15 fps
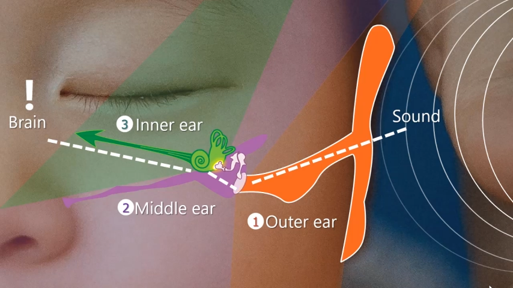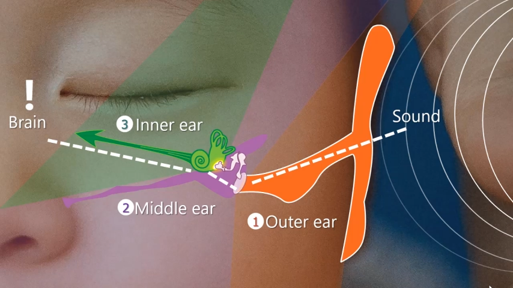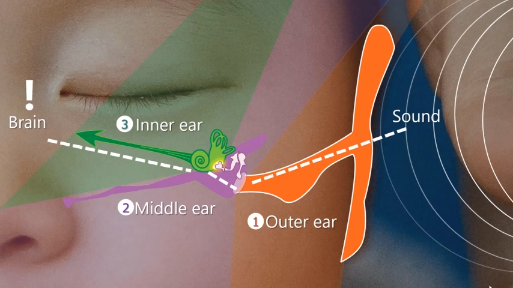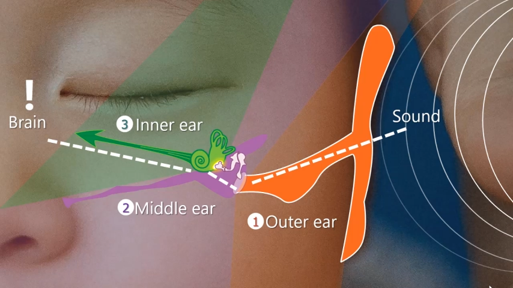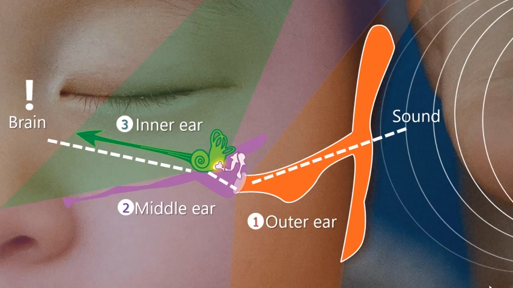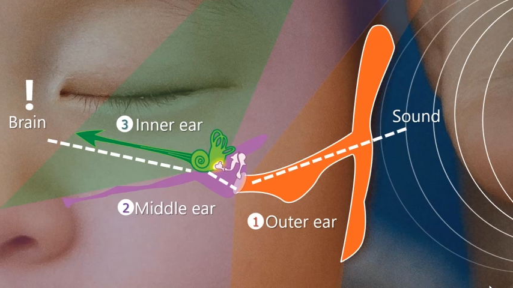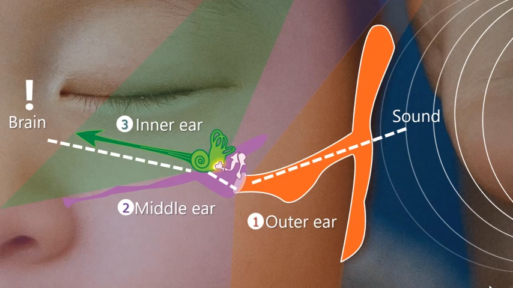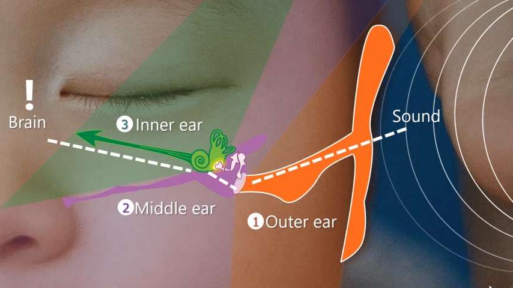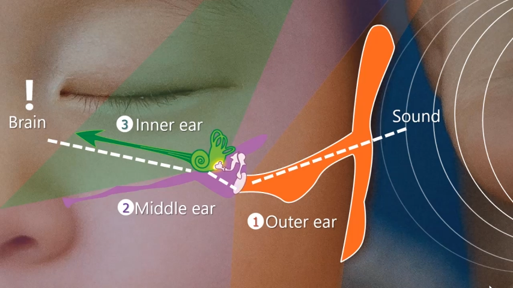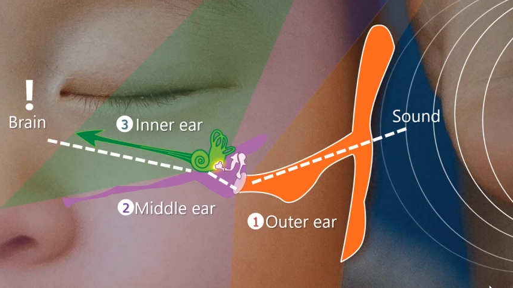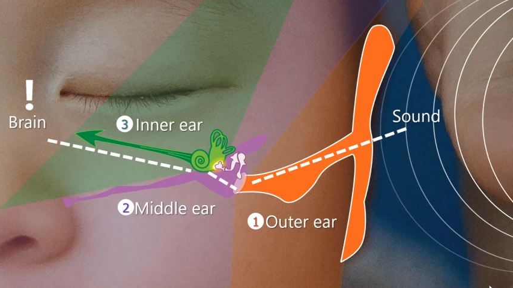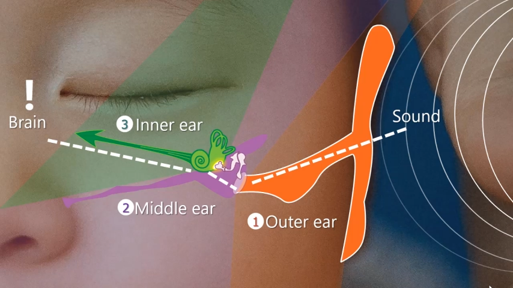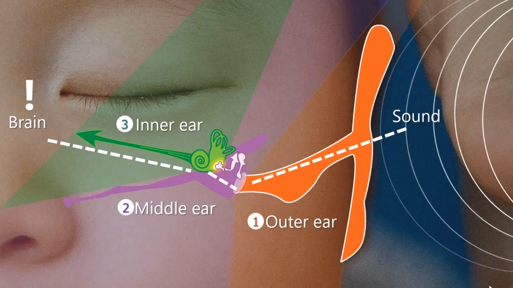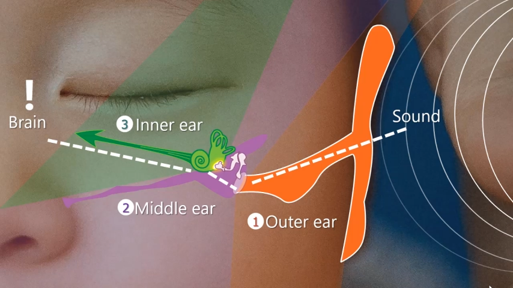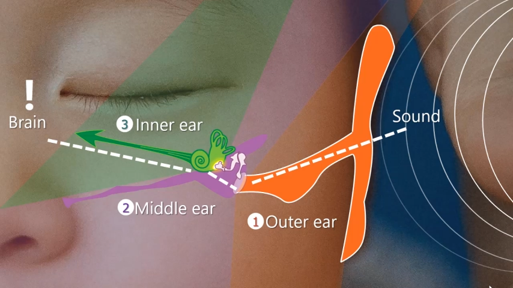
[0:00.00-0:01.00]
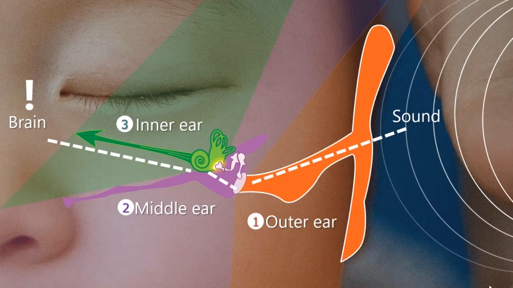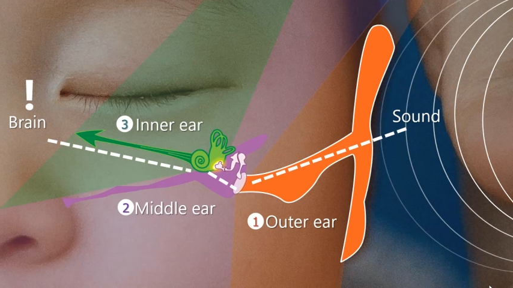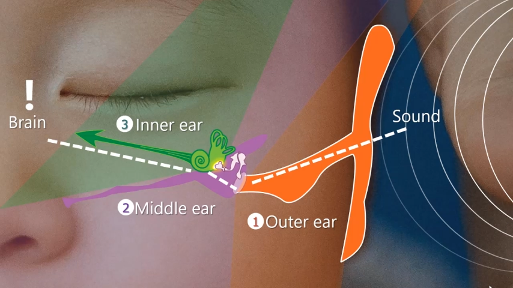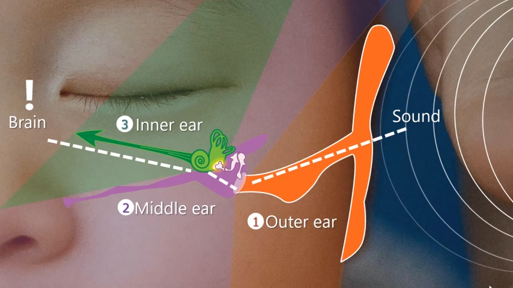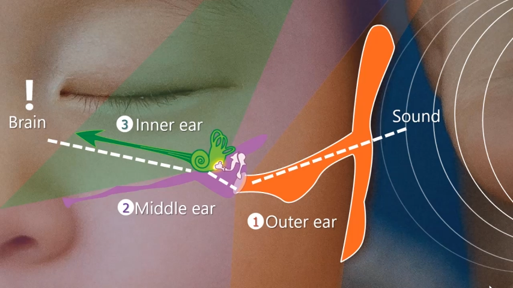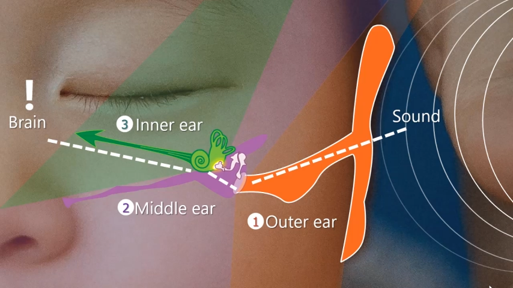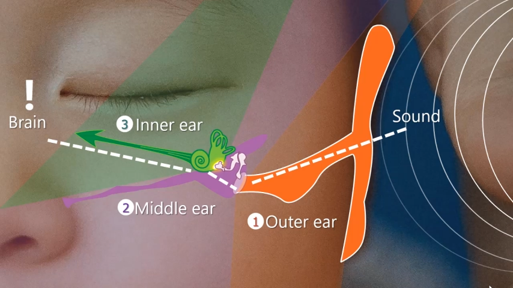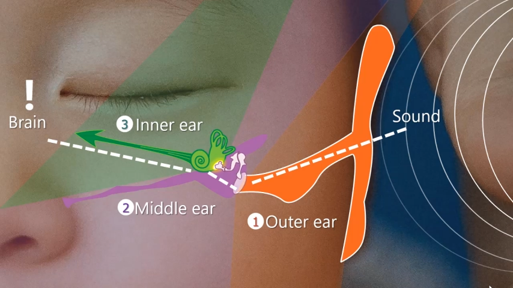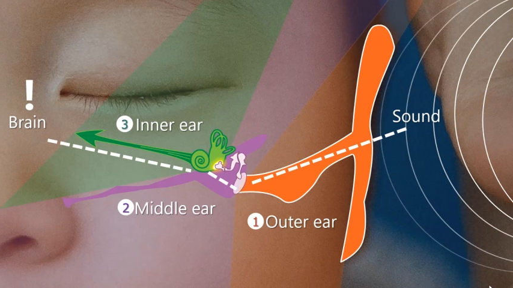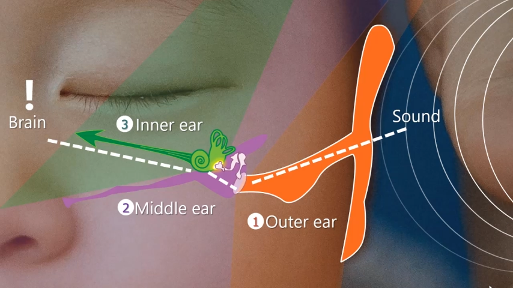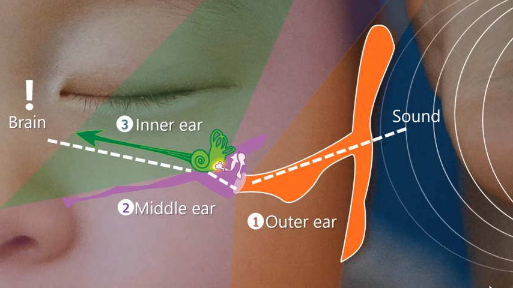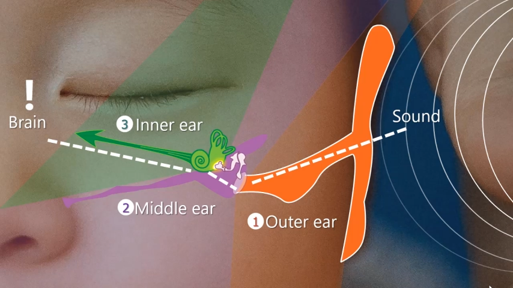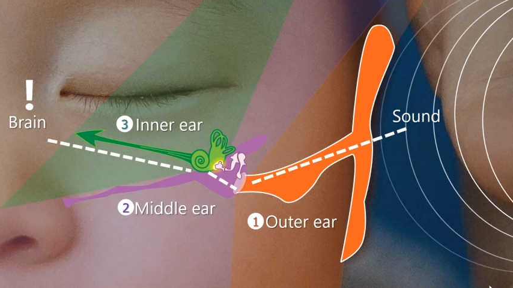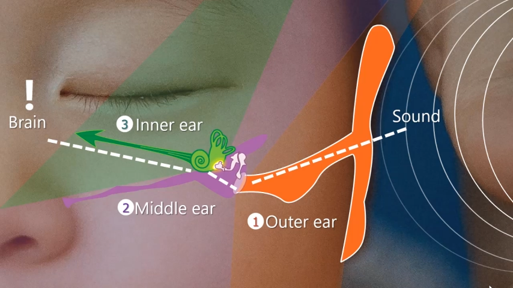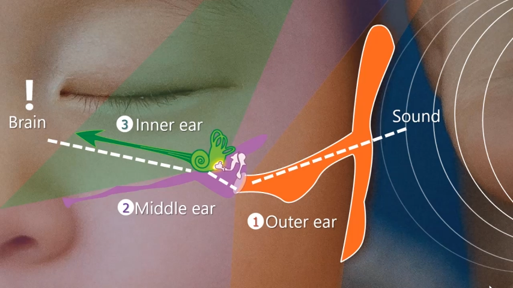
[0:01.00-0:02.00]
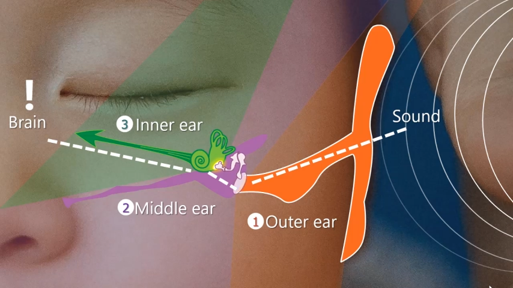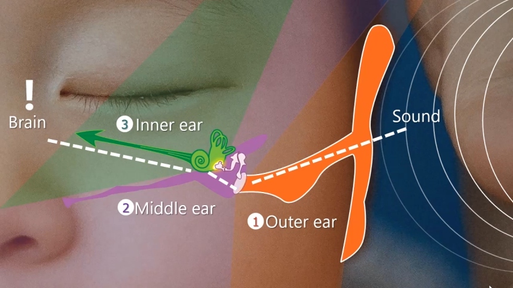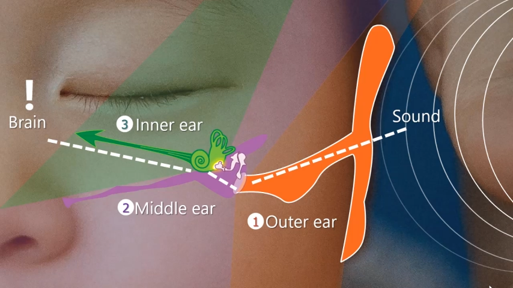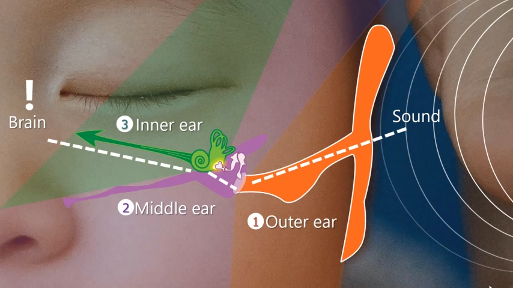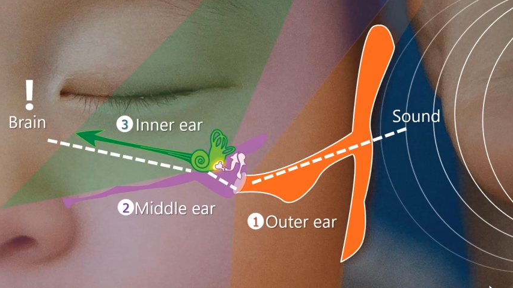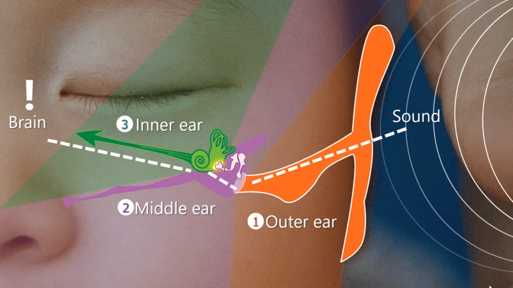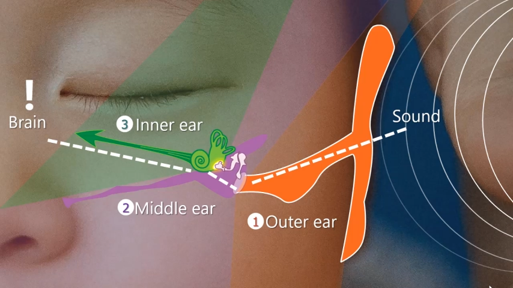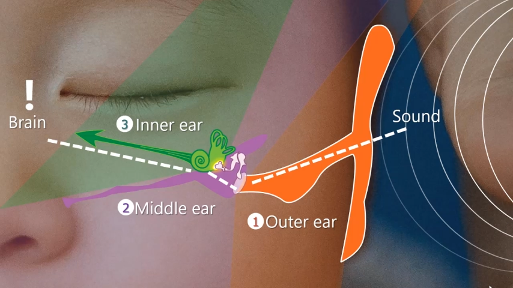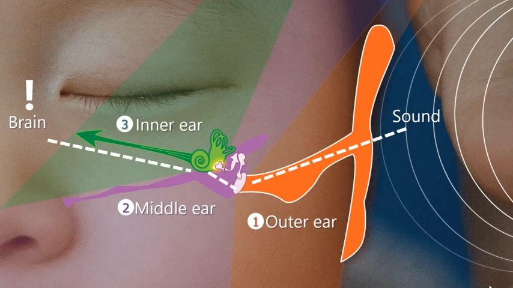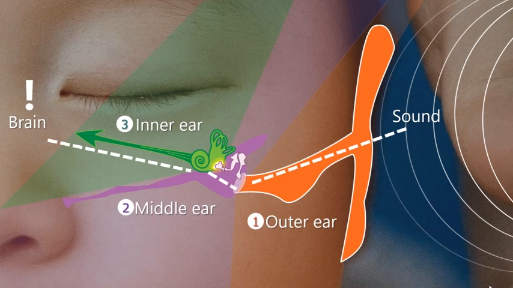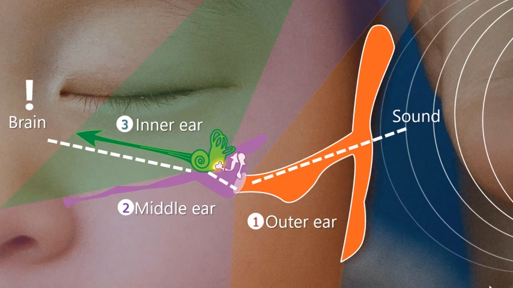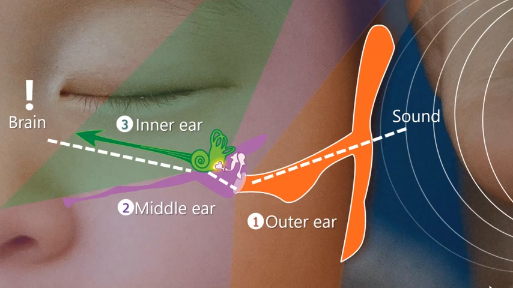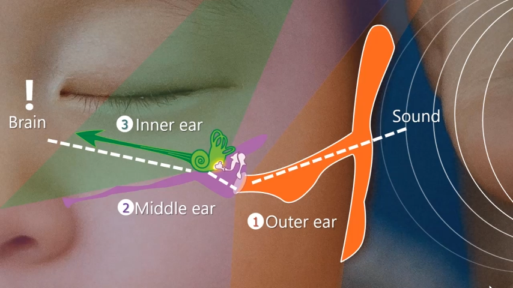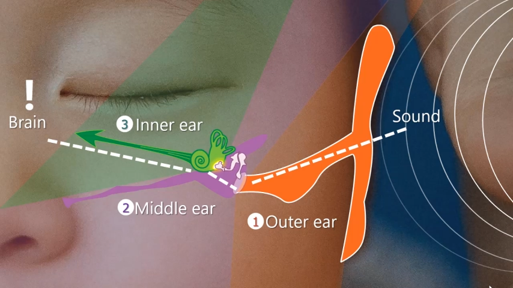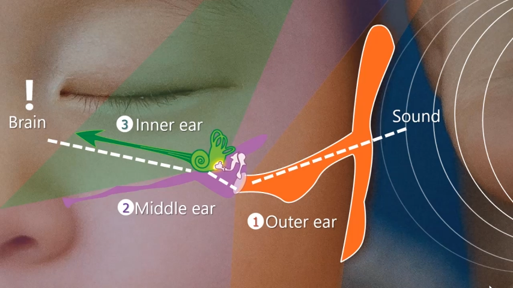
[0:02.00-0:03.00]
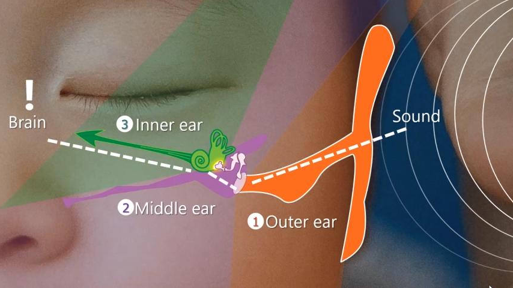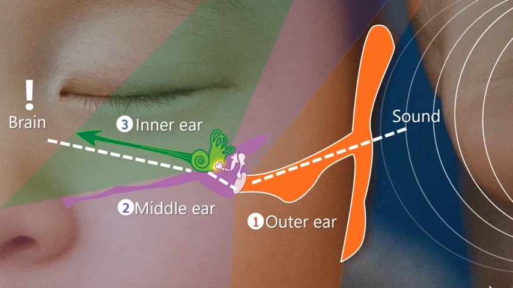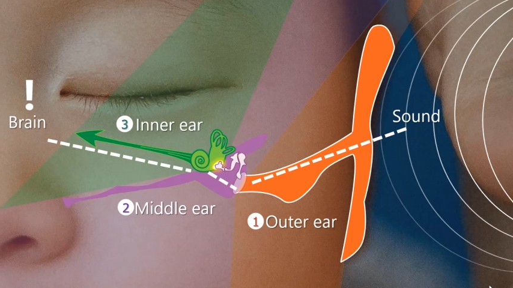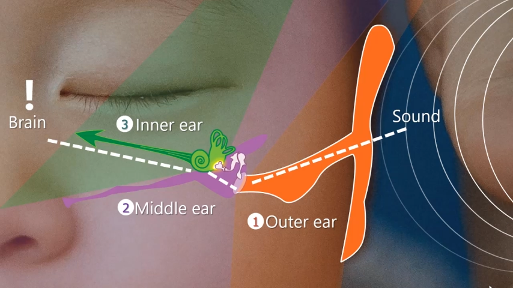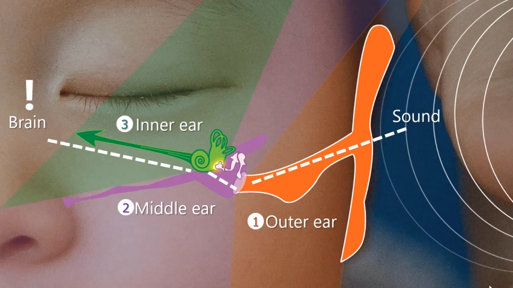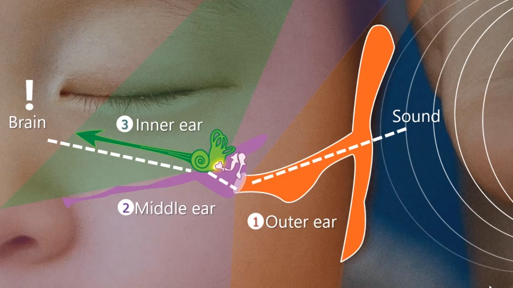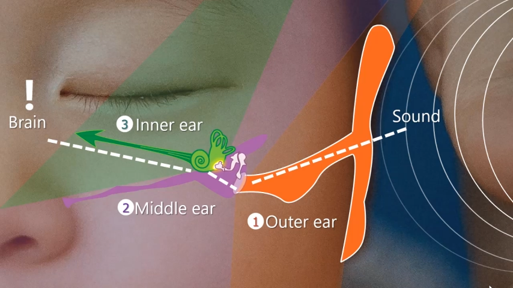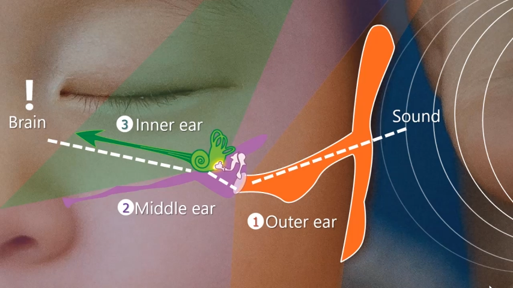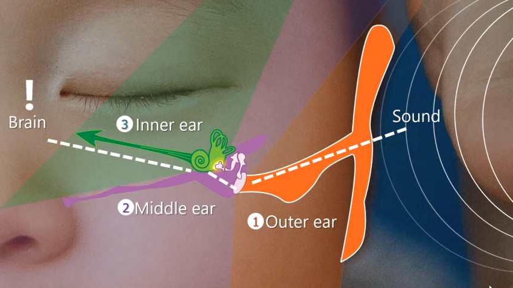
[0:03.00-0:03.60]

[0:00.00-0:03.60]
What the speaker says: No face is visible, so there are no lips to read.